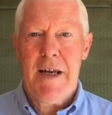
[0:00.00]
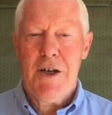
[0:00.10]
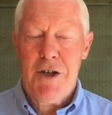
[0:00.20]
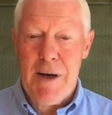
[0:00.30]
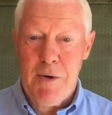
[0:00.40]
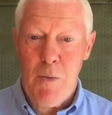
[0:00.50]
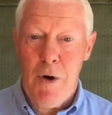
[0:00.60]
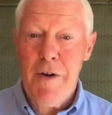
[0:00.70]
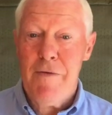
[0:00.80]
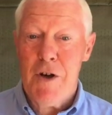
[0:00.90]
Chapter
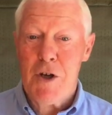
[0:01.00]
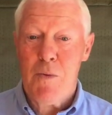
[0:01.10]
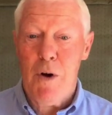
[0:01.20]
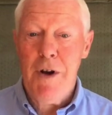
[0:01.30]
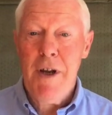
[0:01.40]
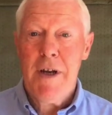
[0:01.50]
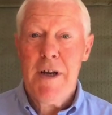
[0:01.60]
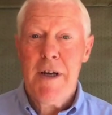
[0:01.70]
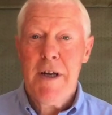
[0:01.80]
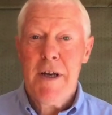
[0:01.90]
1 and verse 1,
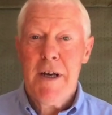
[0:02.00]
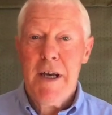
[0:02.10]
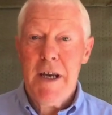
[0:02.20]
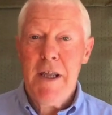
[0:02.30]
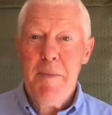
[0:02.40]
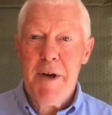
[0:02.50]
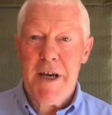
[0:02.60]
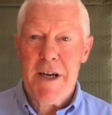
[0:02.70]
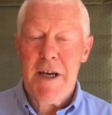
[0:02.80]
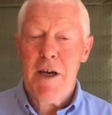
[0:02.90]
in the
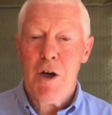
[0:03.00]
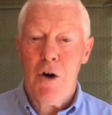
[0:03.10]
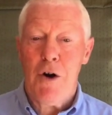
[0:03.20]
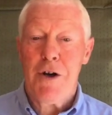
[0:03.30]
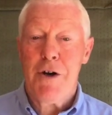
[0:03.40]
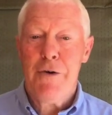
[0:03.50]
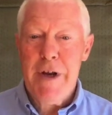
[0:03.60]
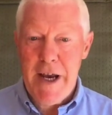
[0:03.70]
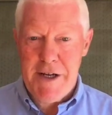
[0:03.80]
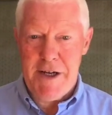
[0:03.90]
beginning God
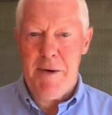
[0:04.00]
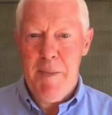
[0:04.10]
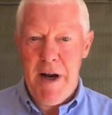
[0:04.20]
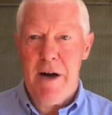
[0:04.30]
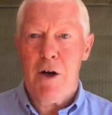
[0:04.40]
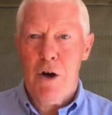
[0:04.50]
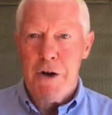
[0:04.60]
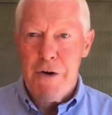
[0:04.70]
created, Bara, God